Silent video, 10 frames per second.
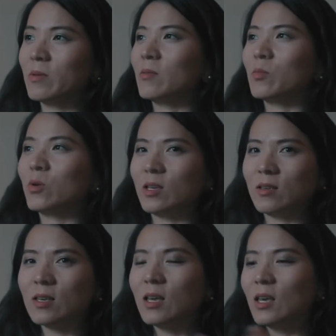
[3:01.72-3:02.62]
in the morning.
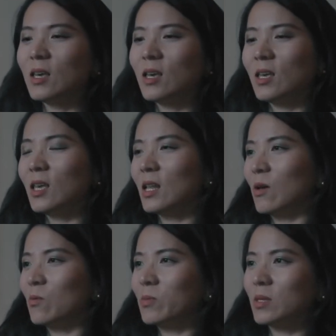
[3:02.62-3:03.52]
He and I
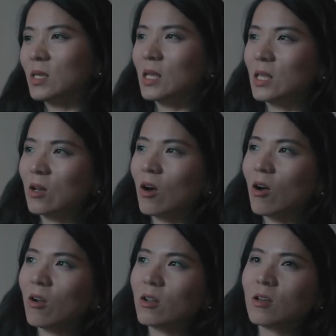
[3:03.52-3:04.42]
will be sitting in the
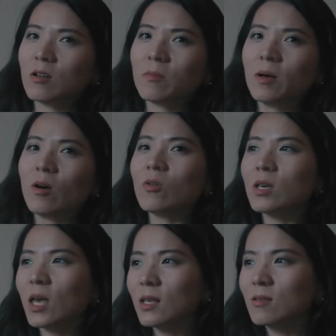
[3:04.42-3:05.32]
car, talk about,
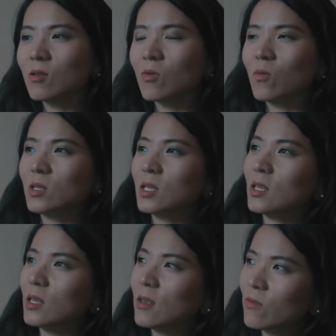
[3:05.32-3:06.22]
okay, so what's the
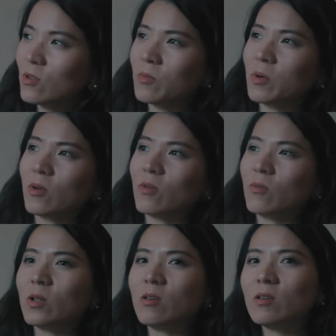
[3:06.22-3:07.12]
scene for tomorrow?
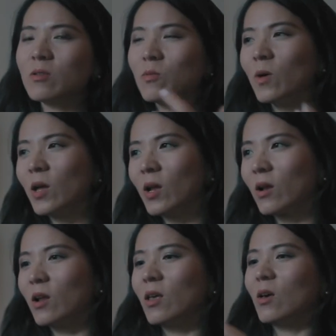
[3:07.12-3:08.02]
What are you gonna wear?
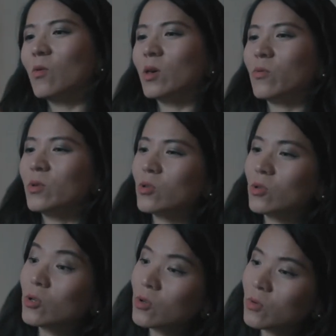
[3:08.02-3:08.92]
Where we should
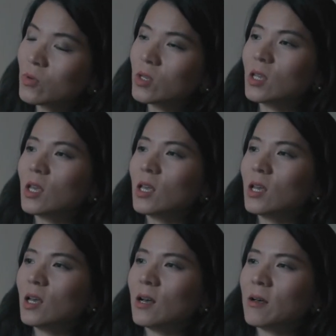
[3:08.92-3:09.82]
shoot?
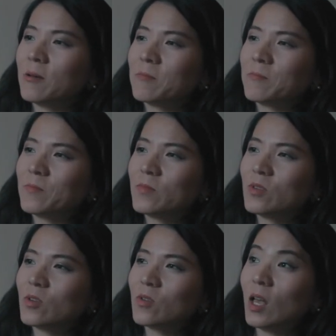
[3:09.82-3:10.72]

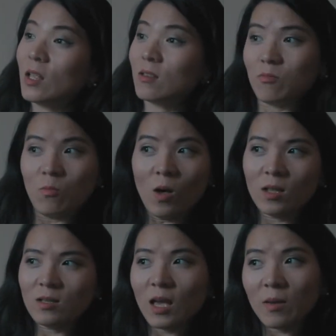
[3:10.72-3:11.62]
So that's
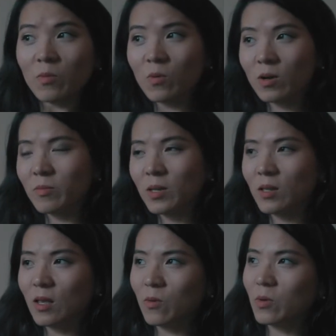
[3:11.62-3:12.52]
one type of work
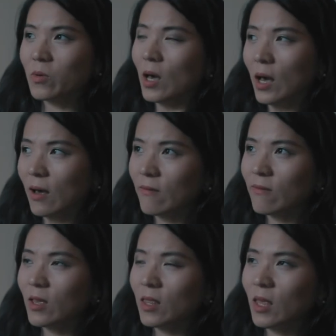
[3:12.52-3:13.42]
meeting that we will have.
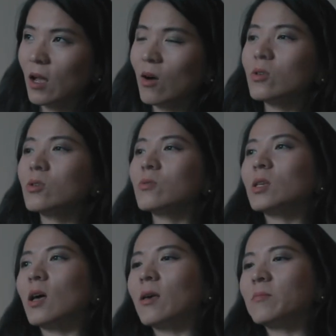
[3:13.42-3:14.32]
And there are also
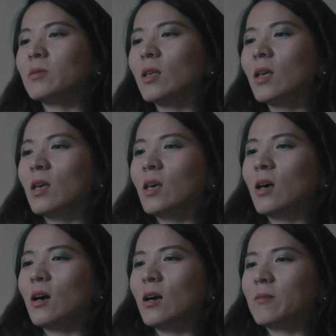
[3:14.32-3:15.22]
times,
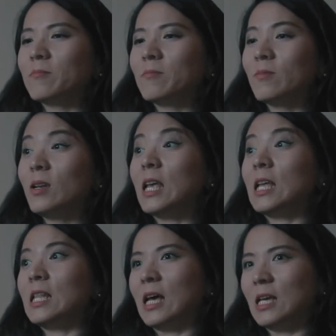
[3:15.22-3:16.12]

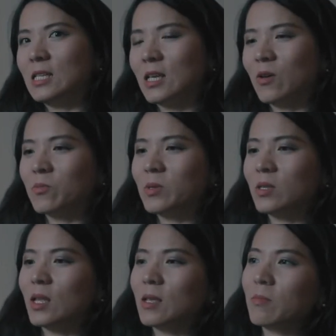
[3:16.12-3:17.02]
late night, I will be sending